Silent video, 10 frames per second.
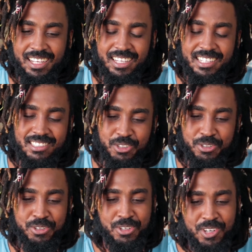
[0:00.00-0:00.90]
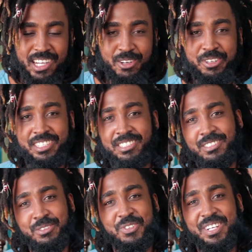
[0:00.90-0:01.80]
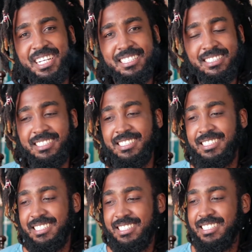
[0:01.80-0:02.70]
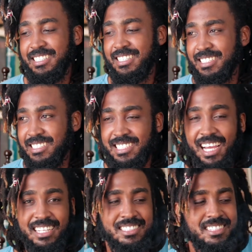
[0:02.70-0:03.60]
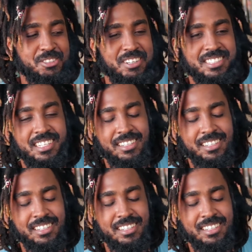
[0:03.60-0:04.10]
get to you, go get rich when we start selling drugs.